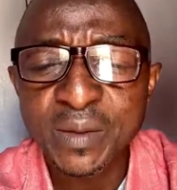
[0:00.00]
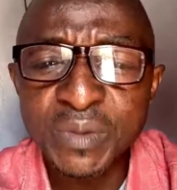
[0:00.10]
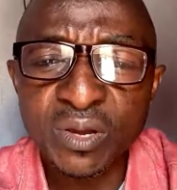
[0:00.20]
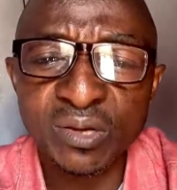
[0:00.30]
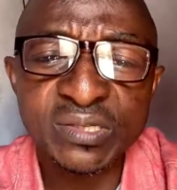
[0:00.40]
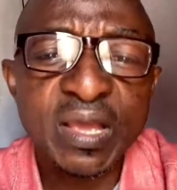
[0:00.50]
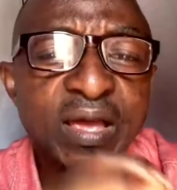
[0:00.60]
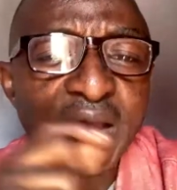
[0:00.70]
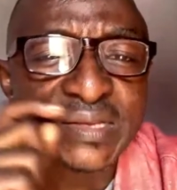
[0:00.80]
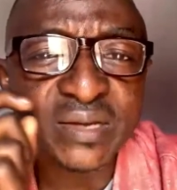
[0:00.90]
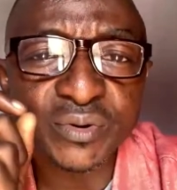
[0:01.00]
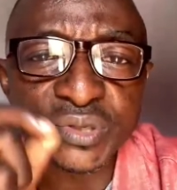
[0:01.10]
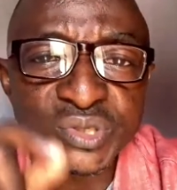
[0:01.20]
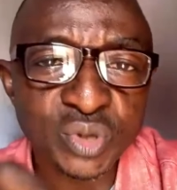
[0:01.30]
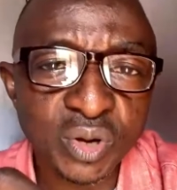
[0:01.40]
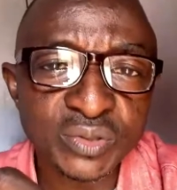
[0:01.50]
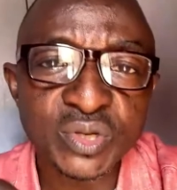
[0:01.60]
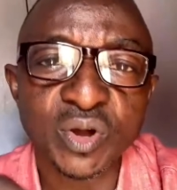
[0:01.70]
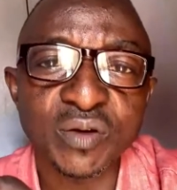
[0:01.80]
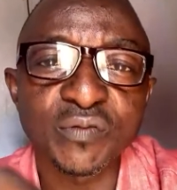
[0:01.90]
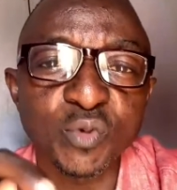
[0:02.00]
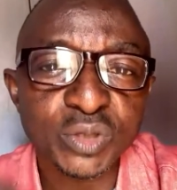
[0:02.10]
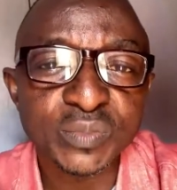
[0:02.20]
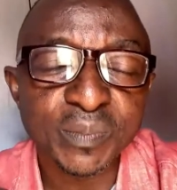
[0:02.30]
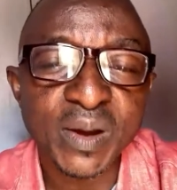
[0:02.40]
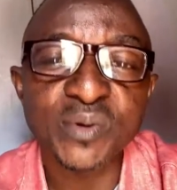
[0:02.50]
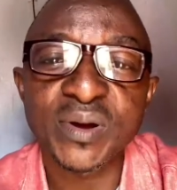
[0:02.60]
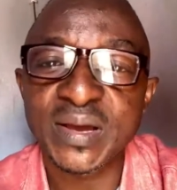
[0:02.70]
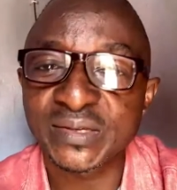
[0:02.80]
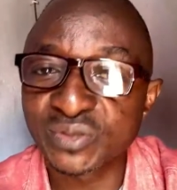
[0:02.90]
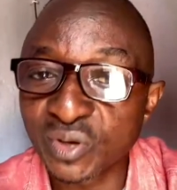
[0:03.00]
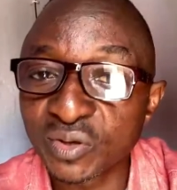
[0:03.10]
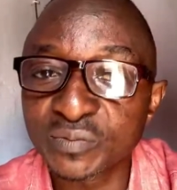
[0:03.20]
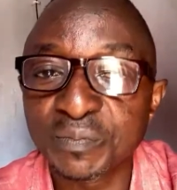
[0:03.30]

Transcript: Because as a result of what Marwa has done,